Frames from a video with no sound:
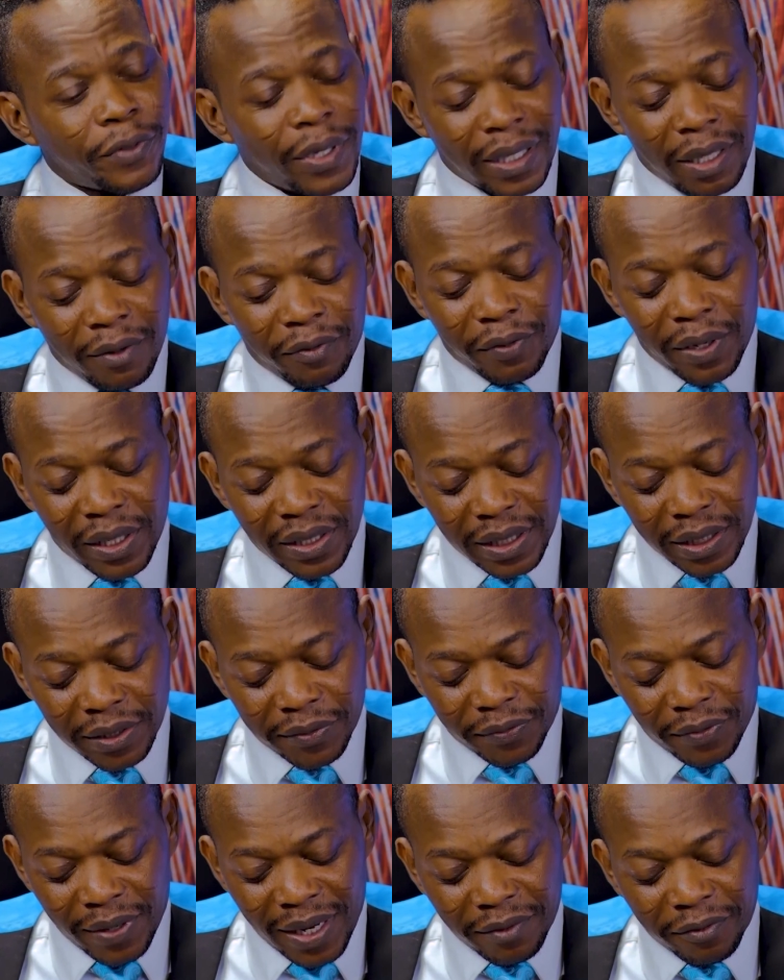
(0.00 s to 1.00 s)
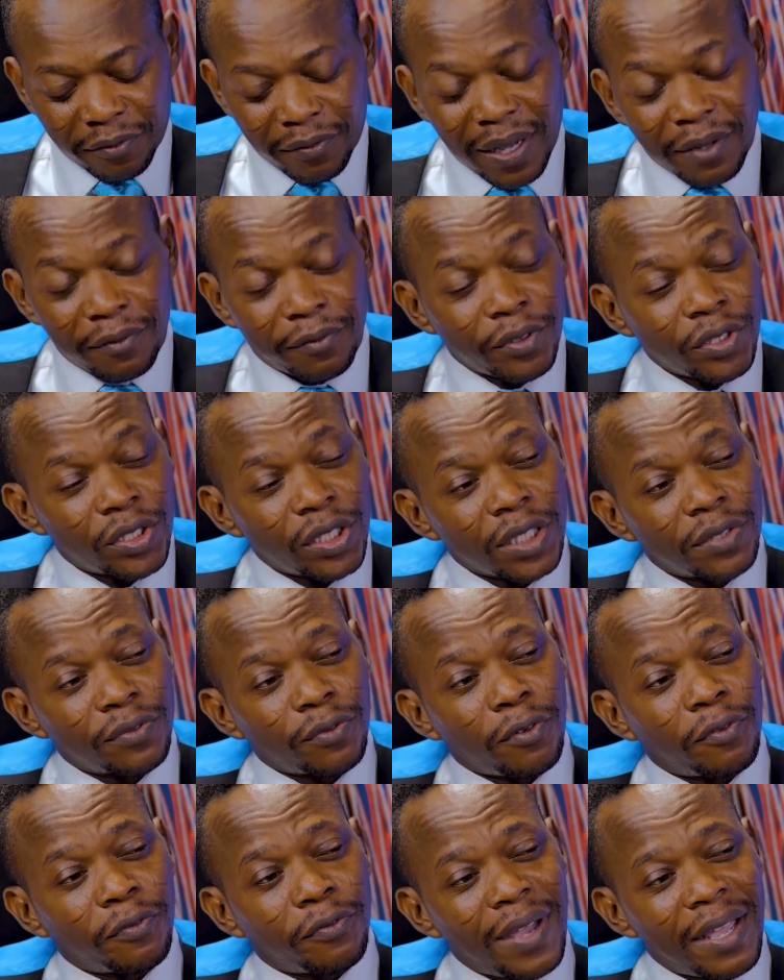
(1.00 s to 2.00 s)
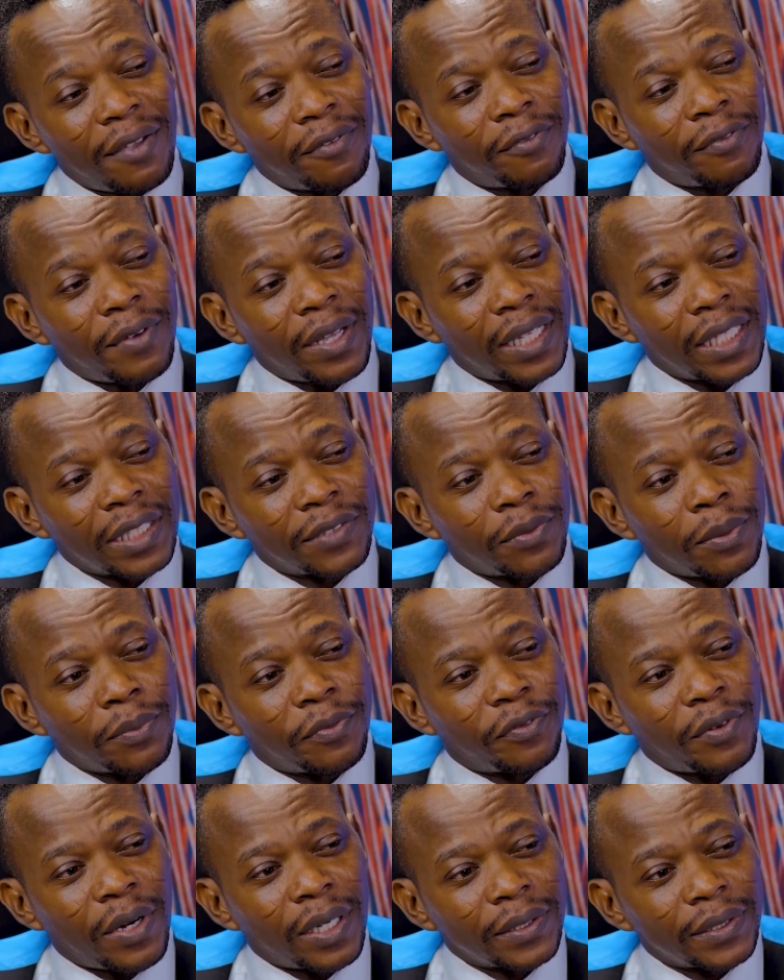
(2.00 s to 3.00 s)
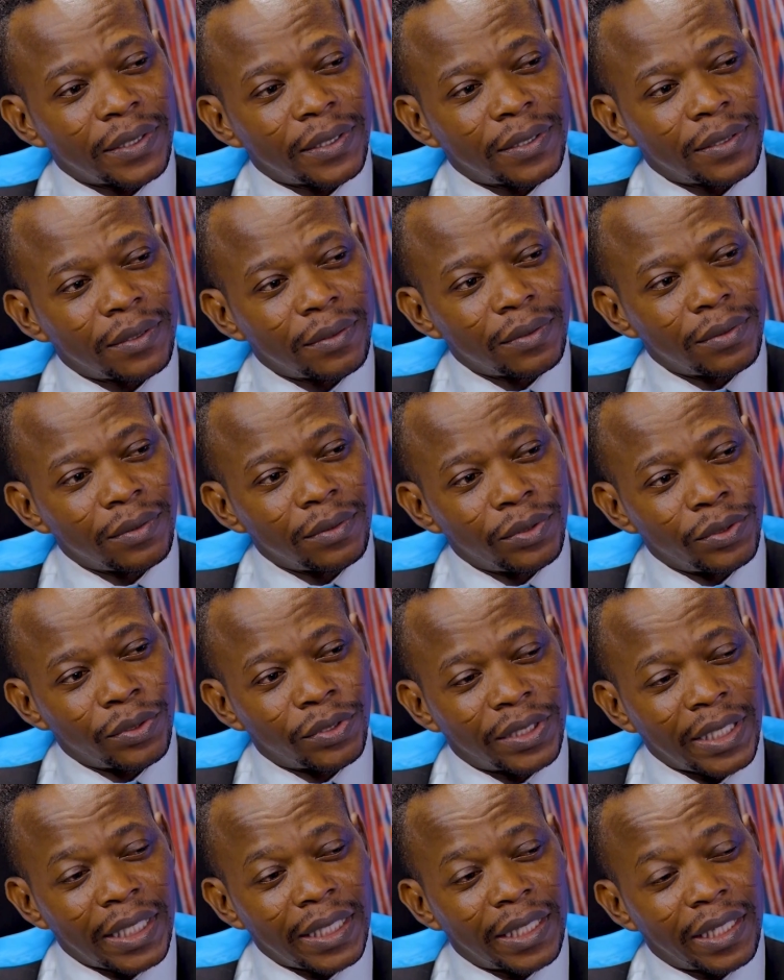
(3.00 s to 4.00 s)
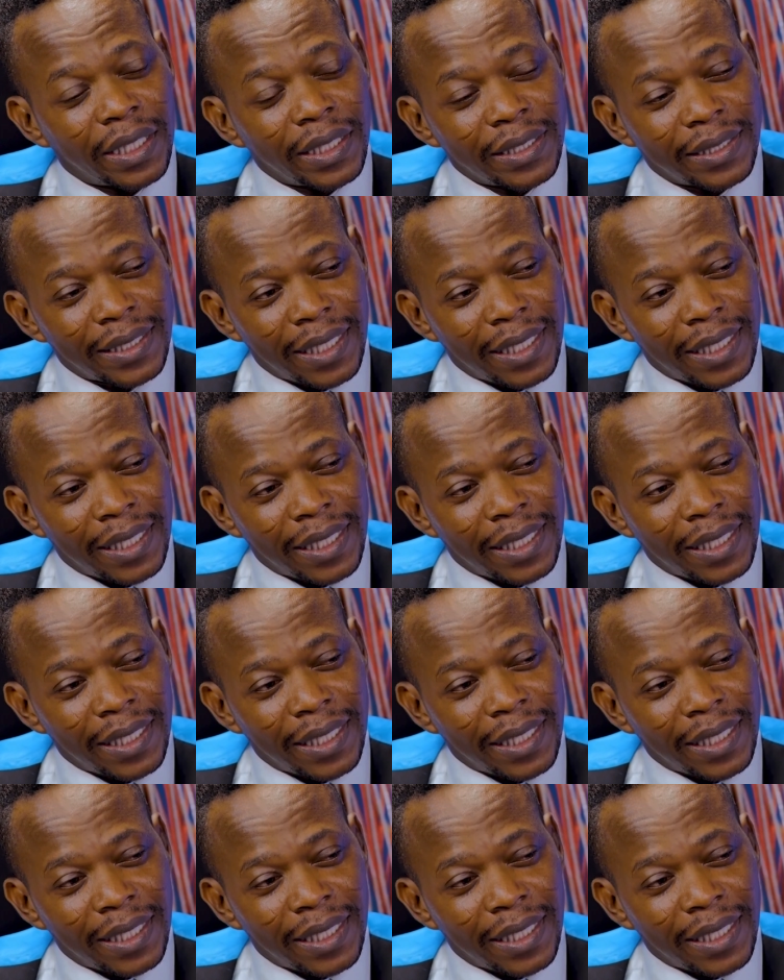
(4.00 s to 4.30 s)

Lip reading: Father Francis fried 5 fishes for 5 fathers from France. You say it 3